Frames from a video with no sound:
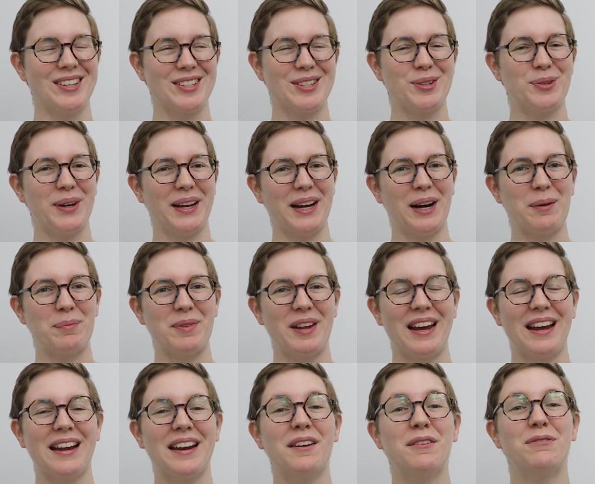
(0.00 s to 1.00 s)
just a quick
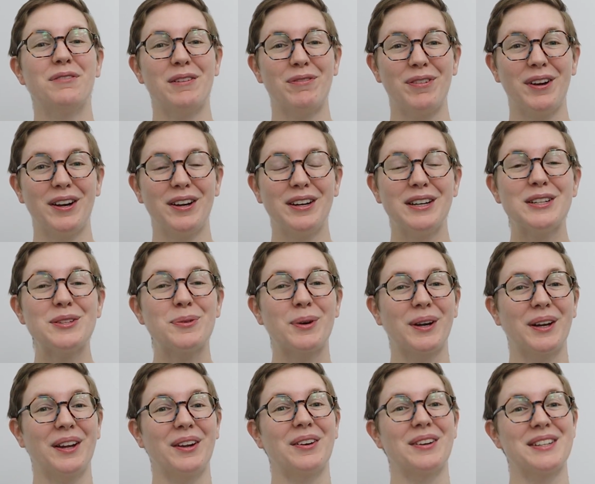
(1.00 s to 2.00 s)
update, FeetFinder is
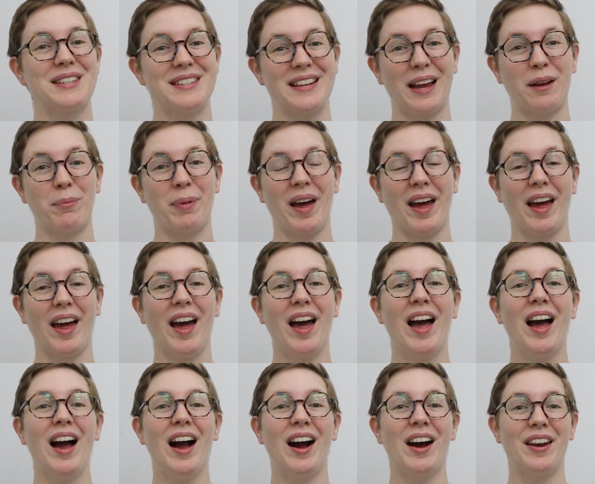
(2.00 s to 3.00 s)
working on Segpay,
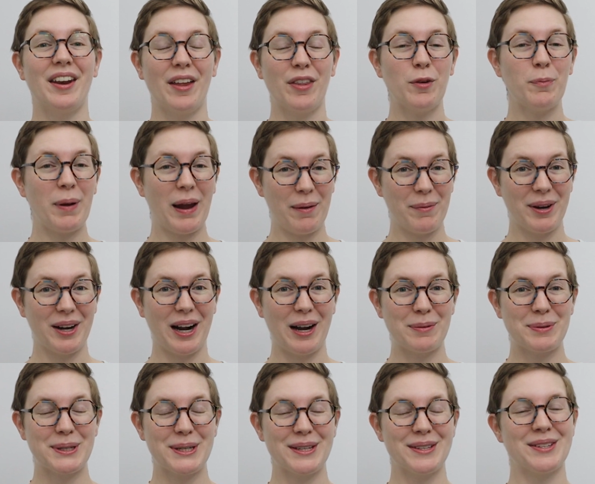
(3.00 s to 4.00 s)
another payment
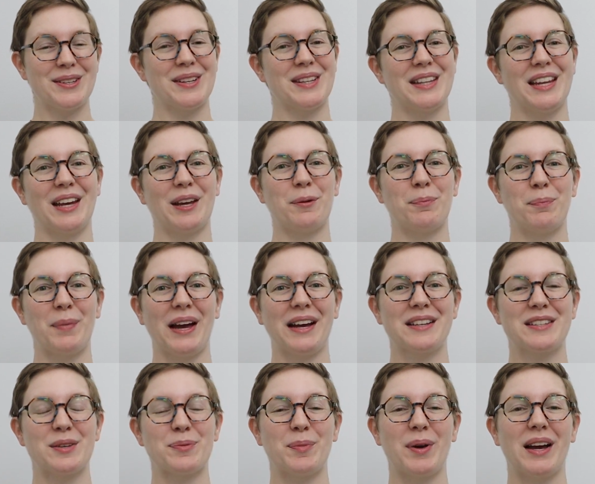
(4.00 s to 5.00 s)
option so that they can
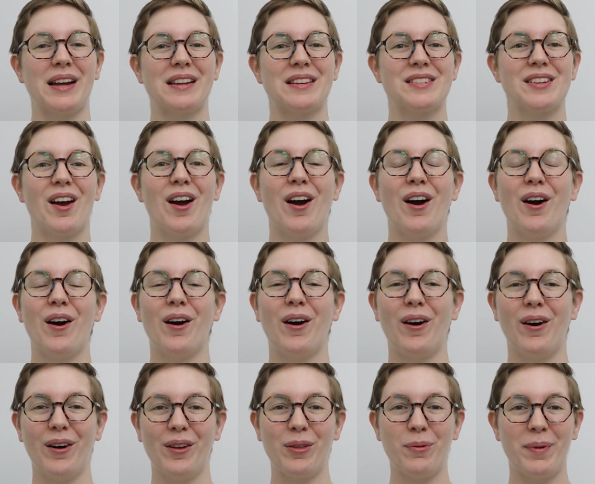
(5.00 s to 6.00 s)
maximize
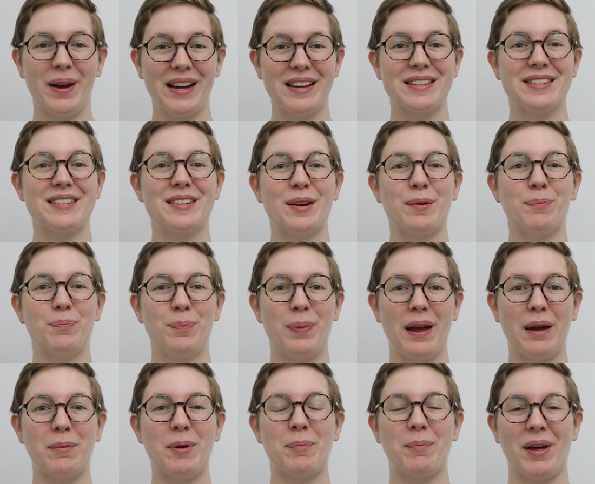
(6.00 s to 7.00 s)
all the best
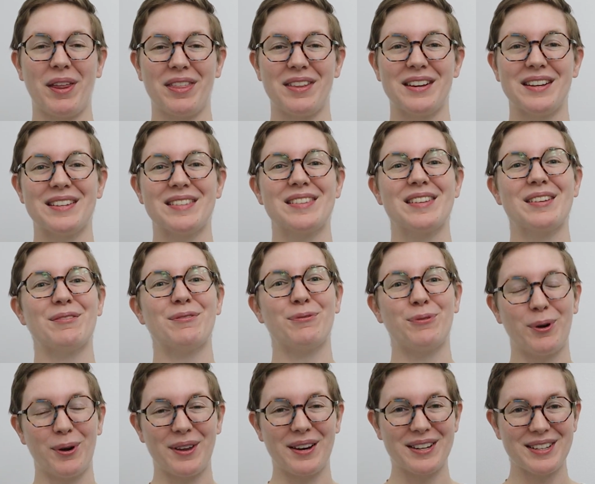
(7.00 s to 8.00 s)
payment methods
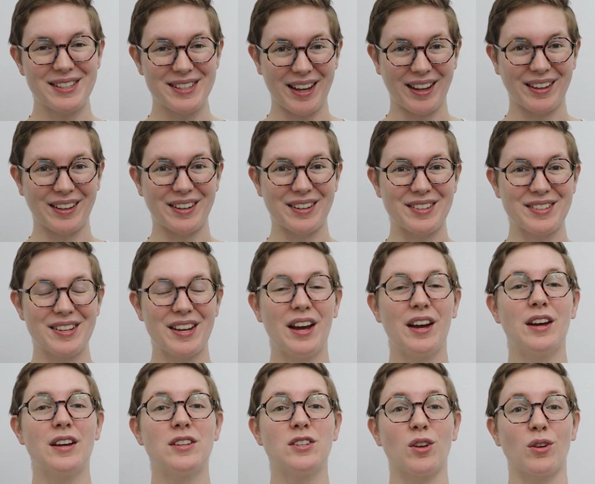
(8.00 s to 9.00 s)
for their sellers.
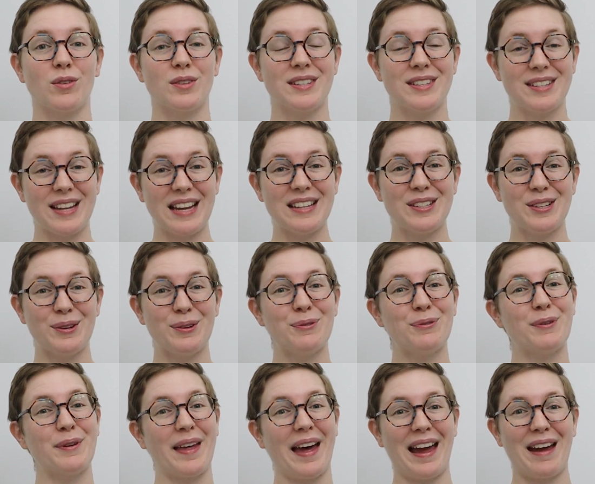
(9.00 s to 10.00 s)
So stay tuned
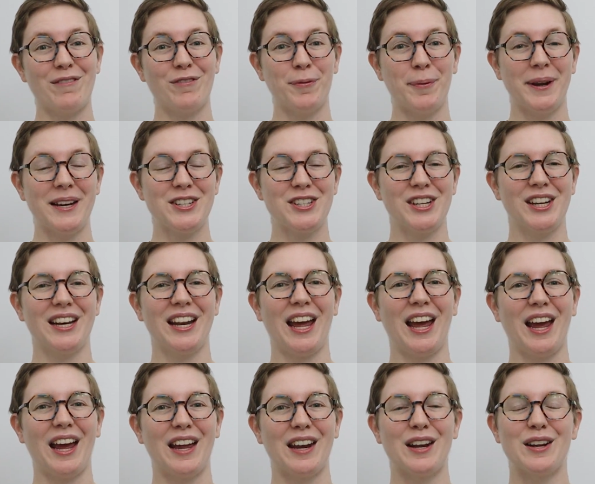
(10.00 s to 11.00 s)
for that information
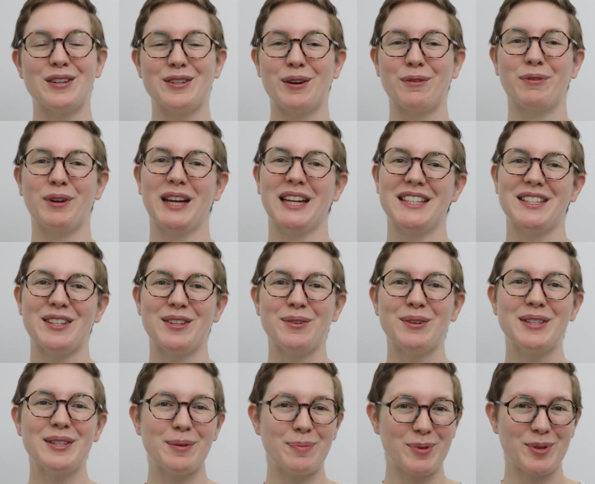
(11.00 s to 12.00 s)
and don't forget to
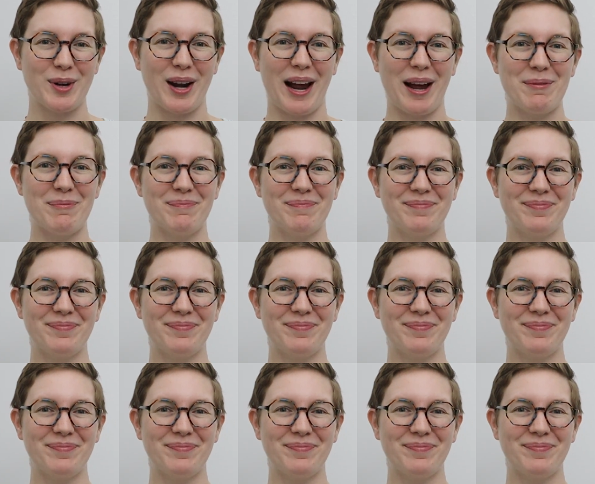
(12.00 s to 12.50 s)
subscribe.